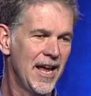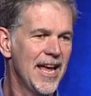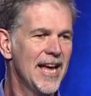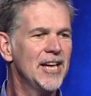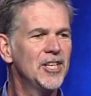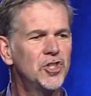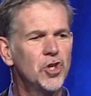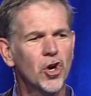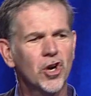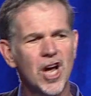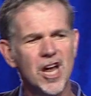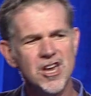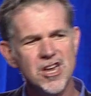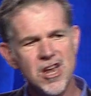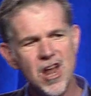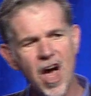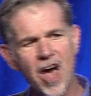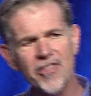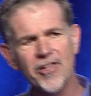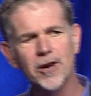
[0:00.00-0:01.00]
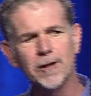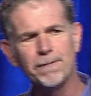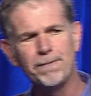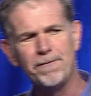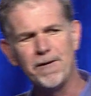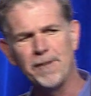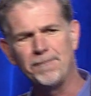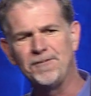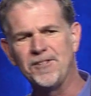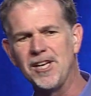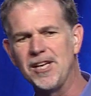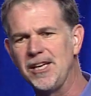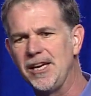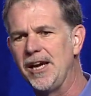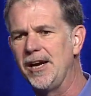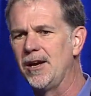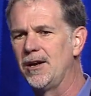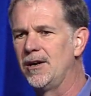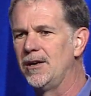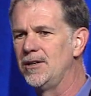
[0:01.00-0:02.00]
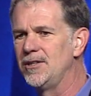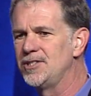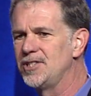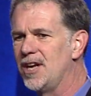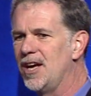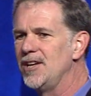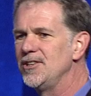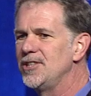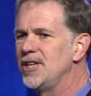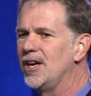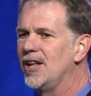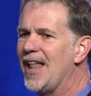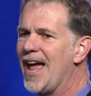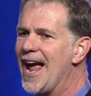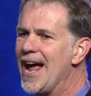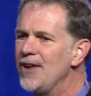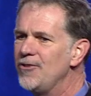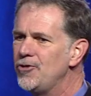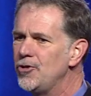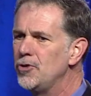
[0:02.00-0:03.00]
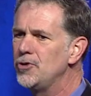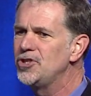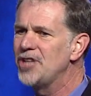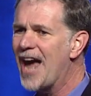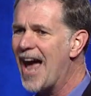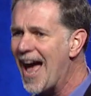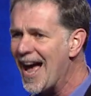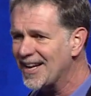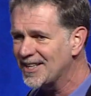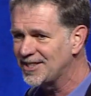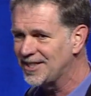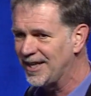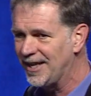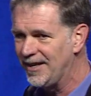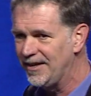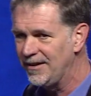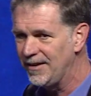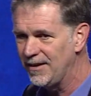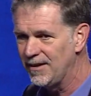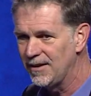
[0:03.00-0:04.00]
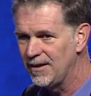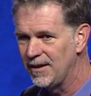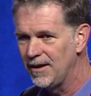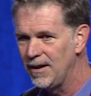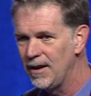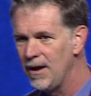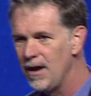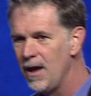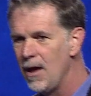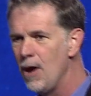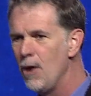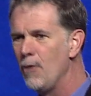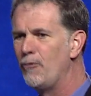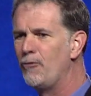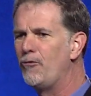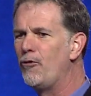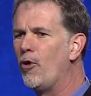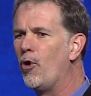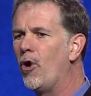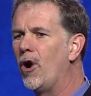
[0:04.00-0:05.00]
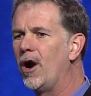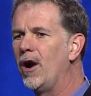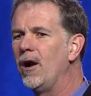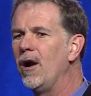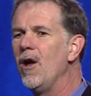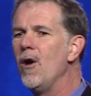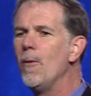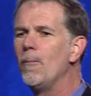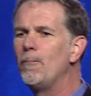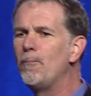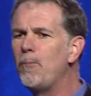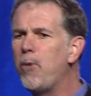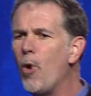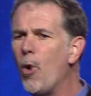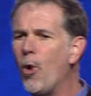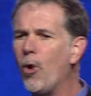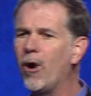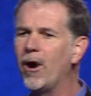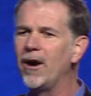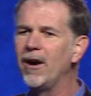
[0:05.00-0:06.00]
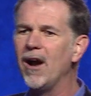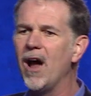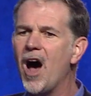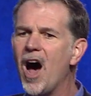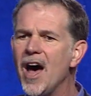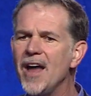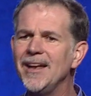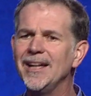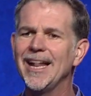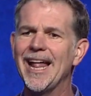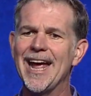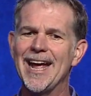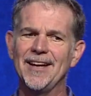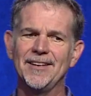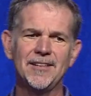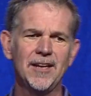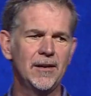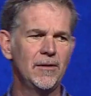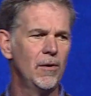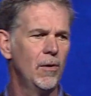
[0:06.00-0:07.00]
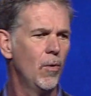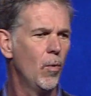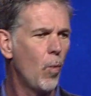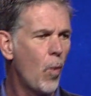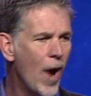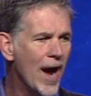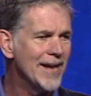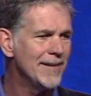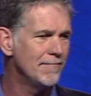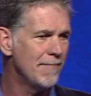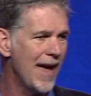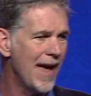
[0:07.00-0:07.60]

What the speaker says: It took another 50 years until Andrew Jackson for poor, unlanded white